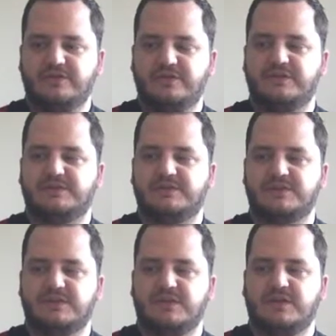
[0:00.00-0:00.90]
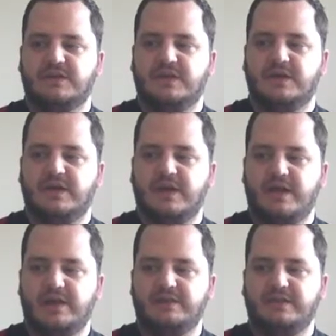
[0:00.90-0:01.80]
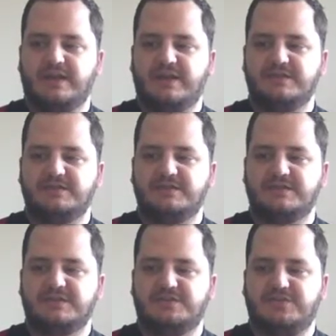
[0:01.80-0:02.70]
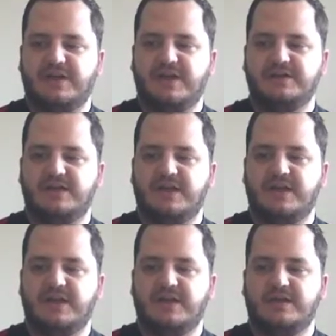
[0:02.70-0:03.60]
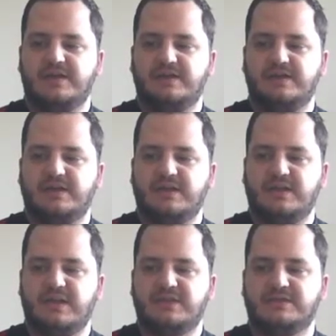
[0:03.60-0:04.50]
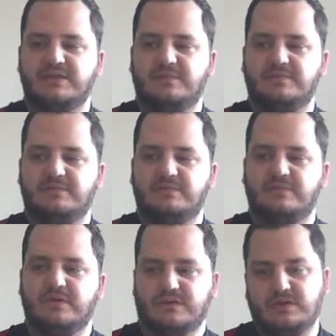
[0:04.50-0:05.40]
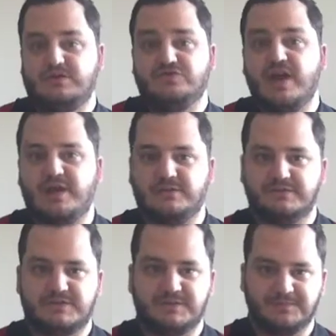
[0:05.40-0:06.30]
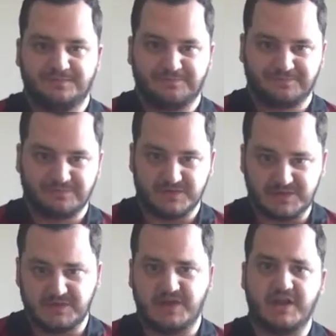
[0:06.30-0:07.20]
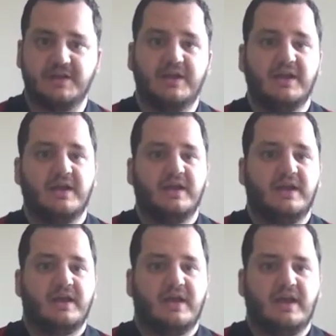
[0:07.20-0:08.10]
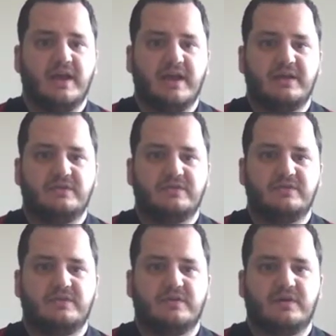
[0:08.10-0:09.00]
of his, and they get into this fight, and he drowns this other guy. And